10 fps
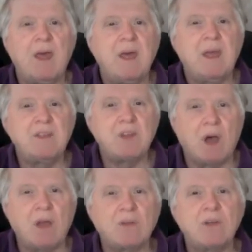it is
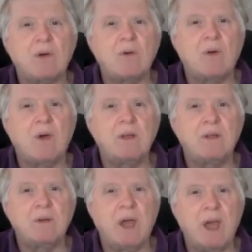also going
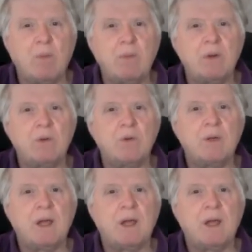to help you,